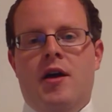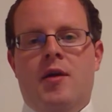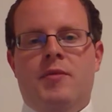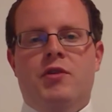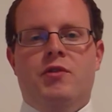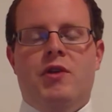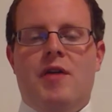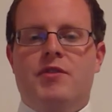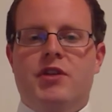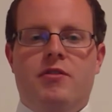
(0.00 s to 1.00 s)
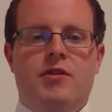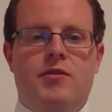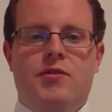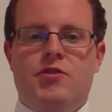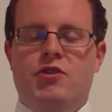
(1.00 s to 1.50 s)
You have
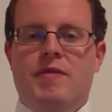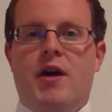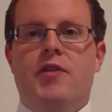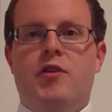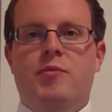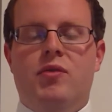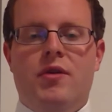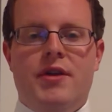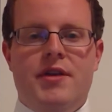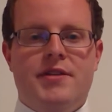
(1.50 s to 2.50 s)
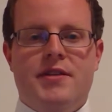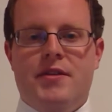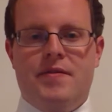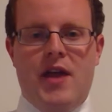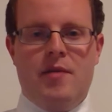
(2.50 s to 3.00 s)
shareholders, you have other employees and their
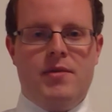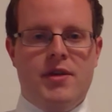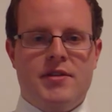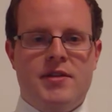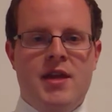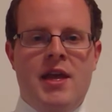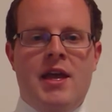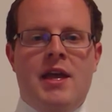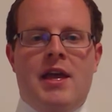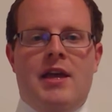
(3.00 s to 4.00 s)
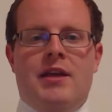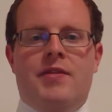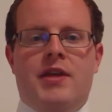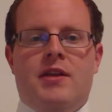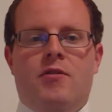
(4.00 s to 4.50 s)
families, and I
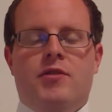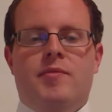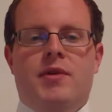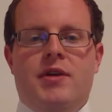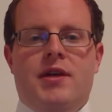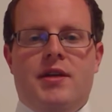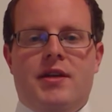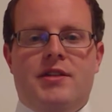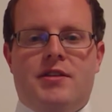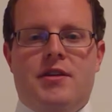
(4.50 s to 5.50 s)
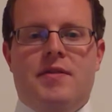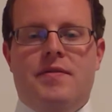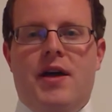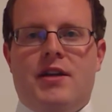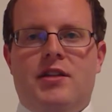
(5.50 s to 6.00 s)
think ultimately it's going to
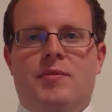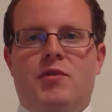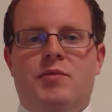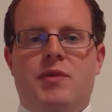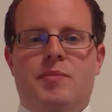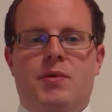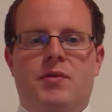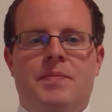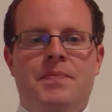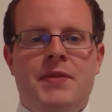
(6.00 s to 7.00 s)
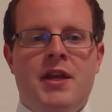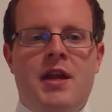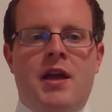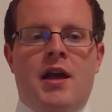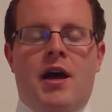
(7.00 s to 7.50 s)
affect the most people.
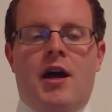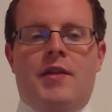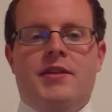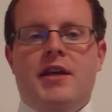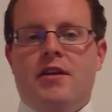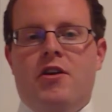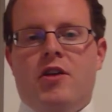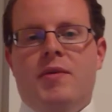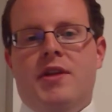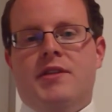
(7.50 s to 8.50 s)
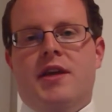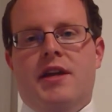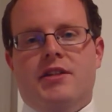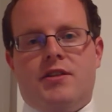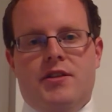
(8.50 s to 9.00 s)
The second argument is that
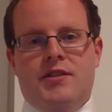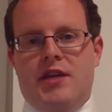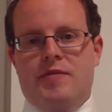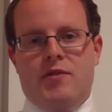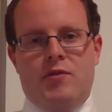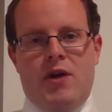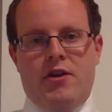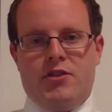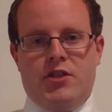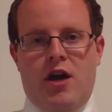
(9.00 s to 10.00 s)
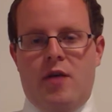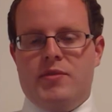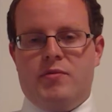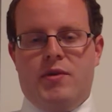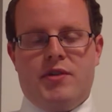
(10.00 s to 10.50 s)
it's going to save the new hires' jobs,
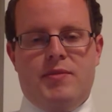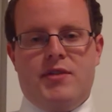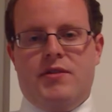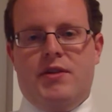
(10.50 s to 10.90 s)
whereas Mr.